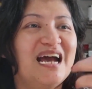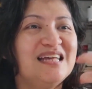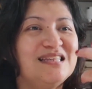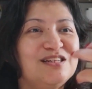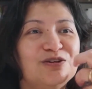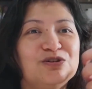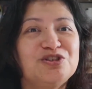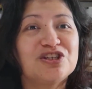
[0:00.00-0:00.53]
and,
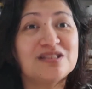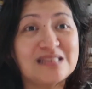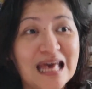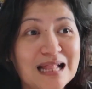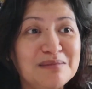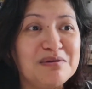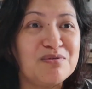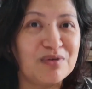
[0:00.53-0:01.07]
you know, just
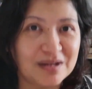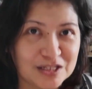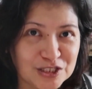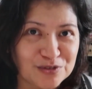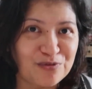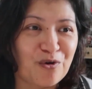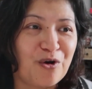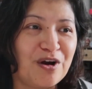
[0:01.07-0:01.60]
tell me what
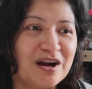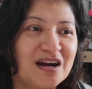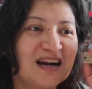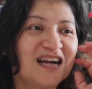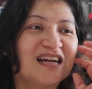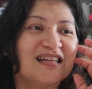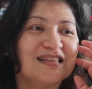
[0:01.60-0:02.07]
it's for.